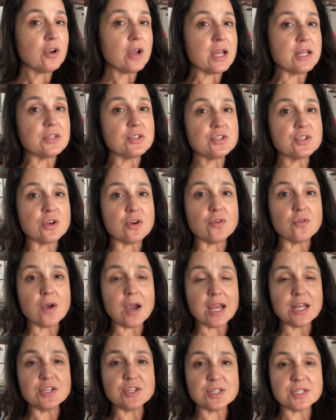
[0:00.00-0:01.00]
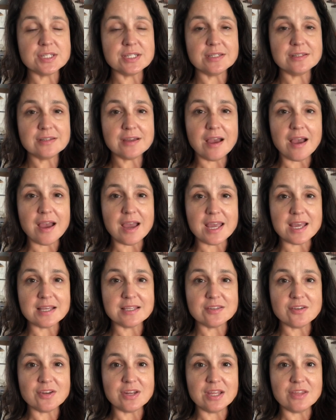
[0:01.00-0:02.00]
and so I just did
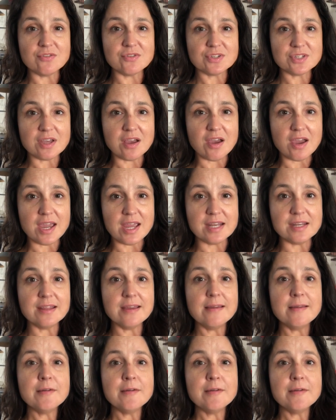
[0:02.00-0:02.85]
ties on either side,